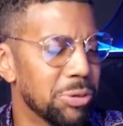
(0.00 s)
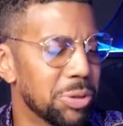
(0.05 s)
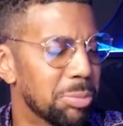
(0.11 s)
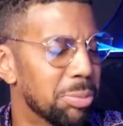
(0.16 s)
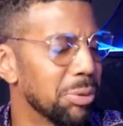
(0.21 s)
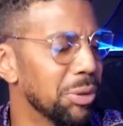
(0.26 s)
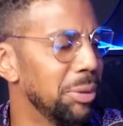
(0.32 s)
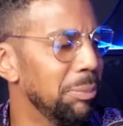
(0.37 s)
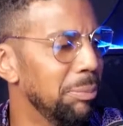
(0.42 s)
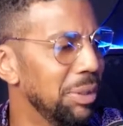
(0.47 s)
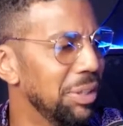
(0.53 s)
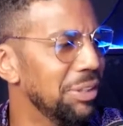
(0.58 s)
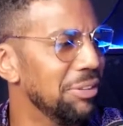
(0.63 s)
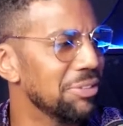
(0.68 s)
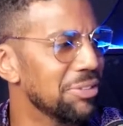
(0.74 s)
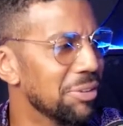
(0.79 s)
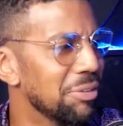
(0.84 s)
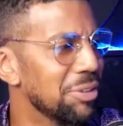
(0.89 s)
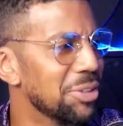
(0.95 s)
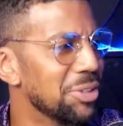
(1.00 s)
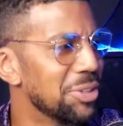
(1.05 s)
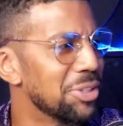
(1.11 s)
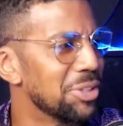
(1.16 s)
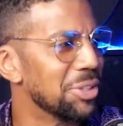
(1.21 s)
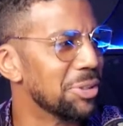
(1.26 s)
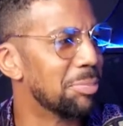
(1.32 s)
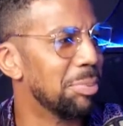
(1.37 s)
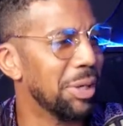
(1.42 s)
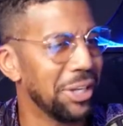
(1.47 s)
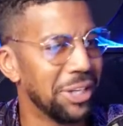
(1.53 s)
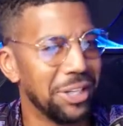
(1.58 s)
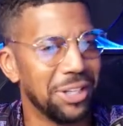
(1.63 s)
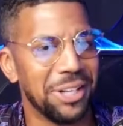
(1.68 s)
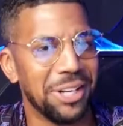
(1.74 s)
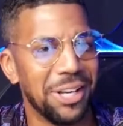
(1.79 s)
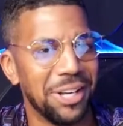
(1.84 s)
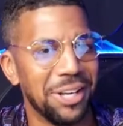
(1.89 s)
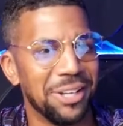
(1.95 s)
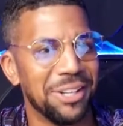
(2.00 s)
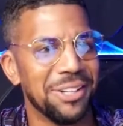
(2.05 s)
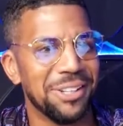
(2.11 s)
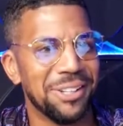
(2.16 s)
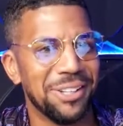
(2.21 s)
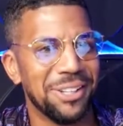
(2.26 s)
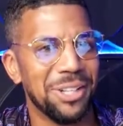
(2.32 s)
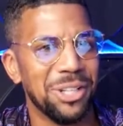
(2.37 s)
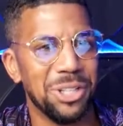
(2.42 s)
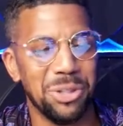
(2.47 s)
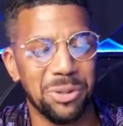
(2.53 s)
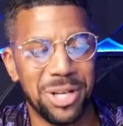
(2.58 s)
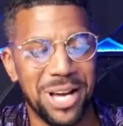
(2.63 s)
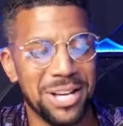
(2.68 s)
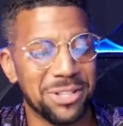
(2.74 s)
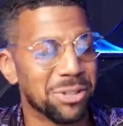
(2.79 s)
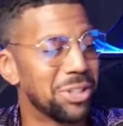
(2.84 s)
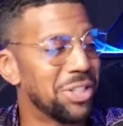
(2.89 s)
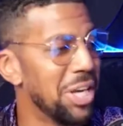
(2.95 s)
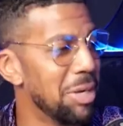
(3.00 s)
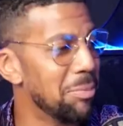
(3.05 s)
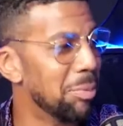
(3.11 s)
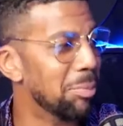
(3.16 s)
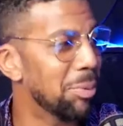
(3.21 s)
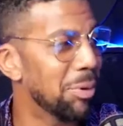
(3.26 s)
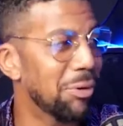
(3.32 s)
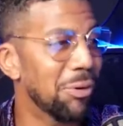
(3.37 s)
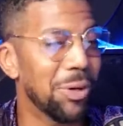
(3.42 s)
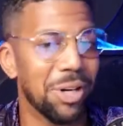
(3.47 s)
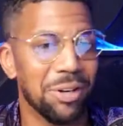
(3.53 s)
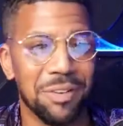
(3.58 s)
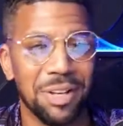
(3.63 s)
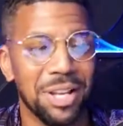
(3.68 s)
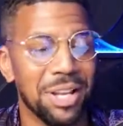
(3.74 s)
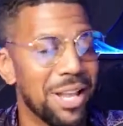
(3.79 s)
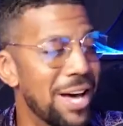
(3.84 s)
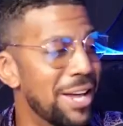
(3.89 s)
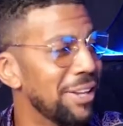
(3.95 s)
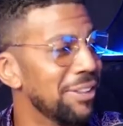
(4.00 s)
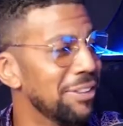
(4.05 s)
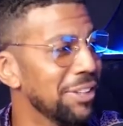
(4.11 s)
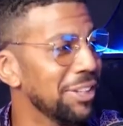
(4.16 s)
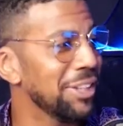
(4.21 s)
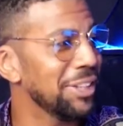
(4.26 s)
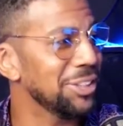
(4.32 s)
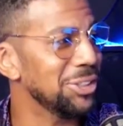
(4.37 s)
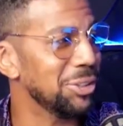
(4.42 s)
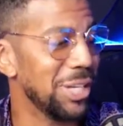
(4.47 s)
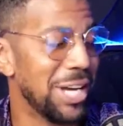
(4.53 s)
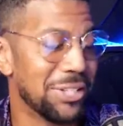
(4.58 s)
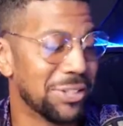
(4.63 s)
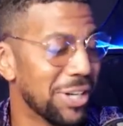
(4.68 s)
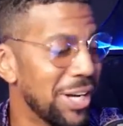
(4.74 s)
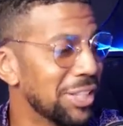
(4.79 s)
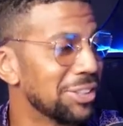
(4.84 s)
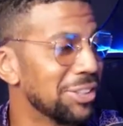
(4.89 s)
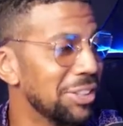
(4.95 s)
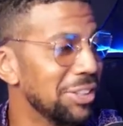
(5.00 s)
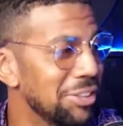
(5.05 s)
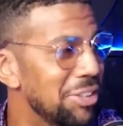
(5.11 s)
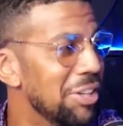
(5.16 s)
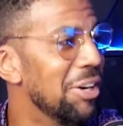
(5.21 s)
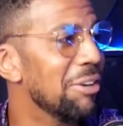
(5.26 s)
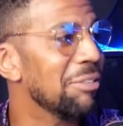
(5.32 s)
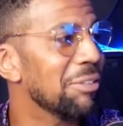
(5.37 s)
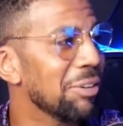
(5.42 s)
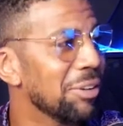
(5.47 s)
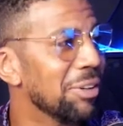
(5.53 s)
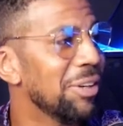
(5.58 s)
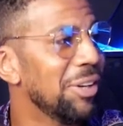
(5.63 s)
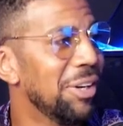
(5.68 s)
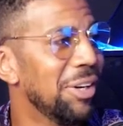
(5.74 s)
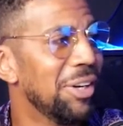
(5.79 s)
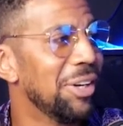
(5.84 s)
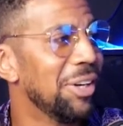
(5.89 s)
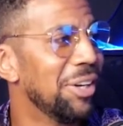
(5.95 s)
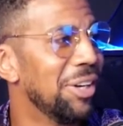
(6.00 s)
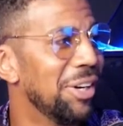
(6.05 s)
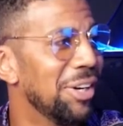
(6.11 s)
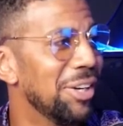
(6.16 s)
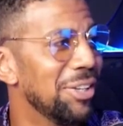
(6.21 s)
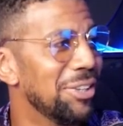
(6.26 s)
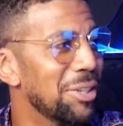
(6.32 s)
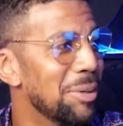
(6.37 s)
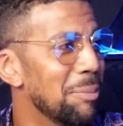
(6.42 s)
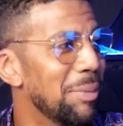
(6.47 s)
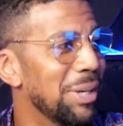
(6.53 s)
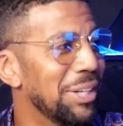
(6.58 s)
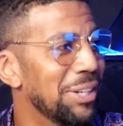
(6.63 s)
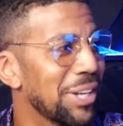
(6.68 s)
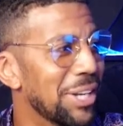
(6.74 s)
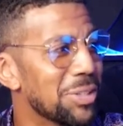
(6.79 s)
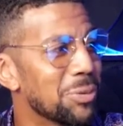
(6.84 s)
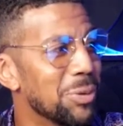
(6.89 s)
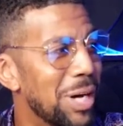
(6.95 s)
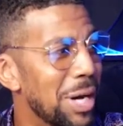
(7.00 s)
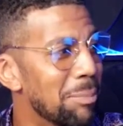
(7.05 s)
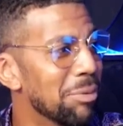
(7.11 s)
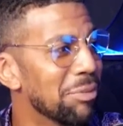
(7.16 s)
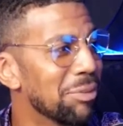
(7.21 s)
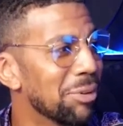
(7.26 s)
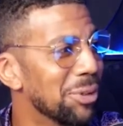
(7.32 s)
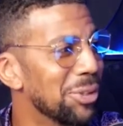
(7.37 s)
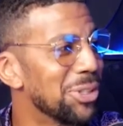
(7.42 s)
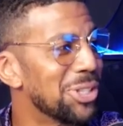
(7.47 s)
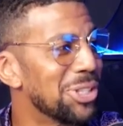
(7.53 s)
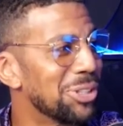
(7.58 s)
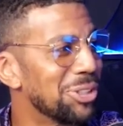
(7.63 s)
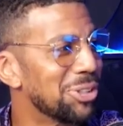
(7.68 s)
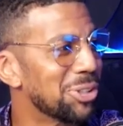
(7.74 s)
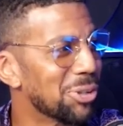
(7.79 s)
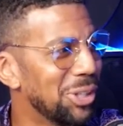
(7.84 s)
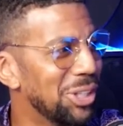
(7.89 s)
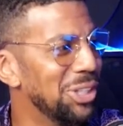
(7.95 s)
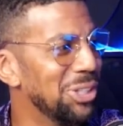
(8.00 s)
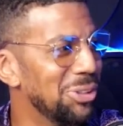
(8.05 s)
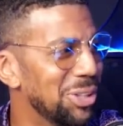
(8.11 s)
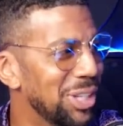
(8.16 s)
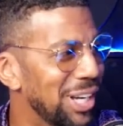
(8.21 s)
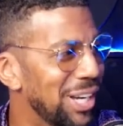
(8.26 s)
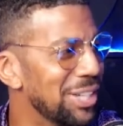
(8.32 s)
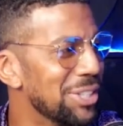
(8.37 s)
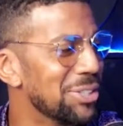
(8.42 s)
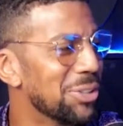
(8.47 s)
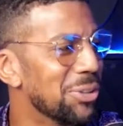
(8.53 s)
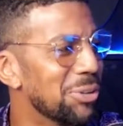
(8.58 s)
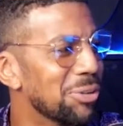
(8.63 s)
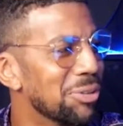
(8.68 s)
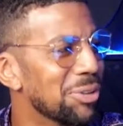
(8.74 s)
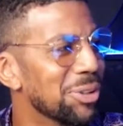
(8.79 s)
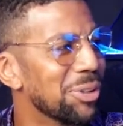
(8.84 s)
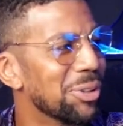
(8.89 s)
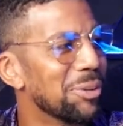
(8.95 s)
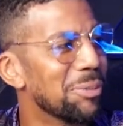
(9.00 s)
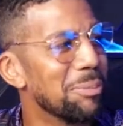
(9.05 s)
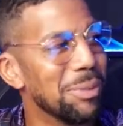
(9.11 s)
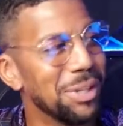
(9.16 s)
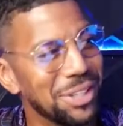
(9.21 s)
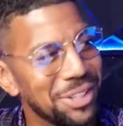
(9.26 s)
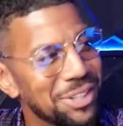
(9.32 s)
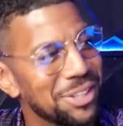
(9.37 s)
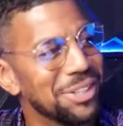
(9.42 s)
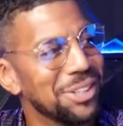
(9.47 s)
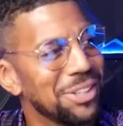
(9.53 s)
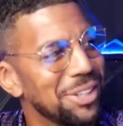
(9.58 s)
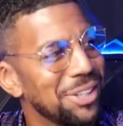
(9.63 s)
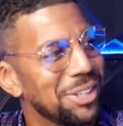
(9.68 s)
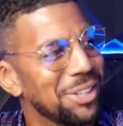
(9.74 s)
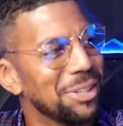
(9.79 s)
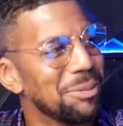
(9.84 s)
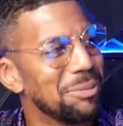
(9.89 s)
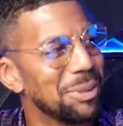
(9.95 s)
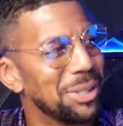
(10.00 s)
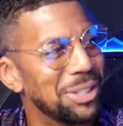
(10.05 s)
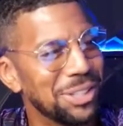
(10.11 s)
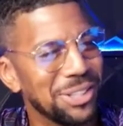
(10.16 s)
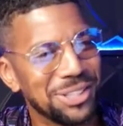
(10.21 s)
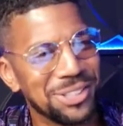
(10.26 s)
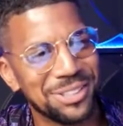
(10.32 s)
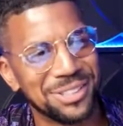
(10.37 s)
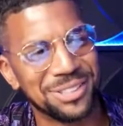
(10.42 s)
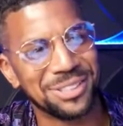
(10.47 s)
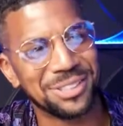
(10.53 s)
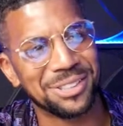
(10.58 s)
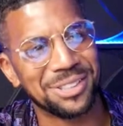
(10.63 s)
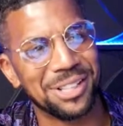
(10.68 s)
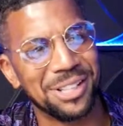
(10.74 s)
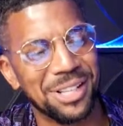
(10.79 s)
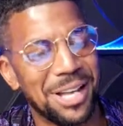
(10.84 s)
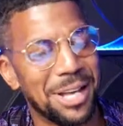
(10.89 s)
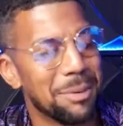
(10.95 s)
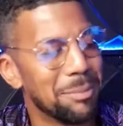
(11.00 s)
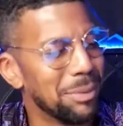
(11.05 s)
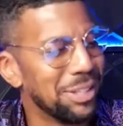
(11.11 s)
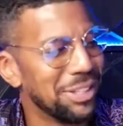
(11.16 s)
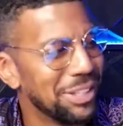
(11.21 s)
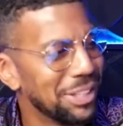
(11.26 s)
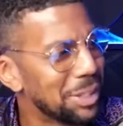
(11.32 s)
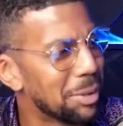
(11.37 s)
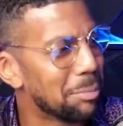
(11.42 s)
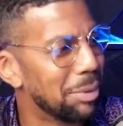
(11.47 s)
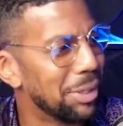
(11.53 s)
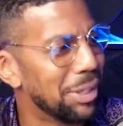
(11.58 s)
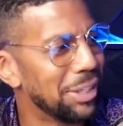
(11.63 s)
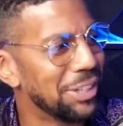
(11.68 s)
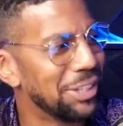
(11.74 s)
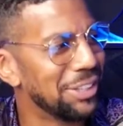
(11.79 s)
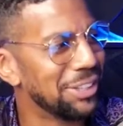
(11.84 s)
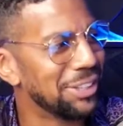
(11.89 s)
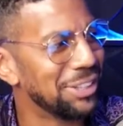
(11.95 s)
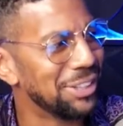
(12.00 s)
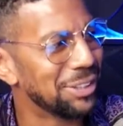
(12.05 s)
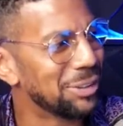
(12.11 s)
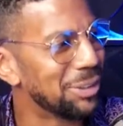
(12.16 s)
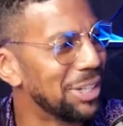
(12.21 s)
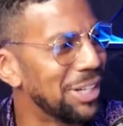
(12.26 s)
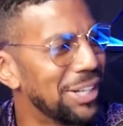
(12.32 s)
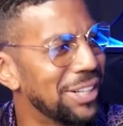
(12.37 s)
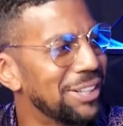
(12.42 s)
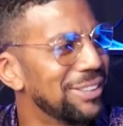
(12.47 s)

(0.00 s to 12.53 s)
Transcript: supreme beings of this this planet, and you guys are capable of a lot of things. You guys are actually tougher uh, than men. That's why I prefer to train you guys over men, because a lot of men they complain and they're not